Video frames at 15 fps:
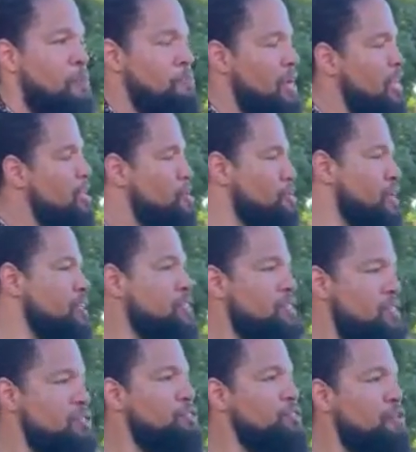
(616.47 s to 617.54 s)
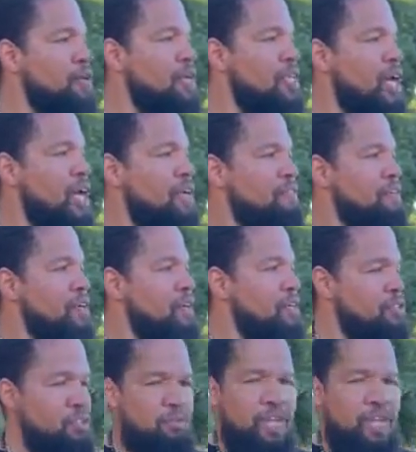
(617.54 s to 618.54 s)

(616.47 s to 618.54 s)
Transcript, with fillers: but integration destroyed that.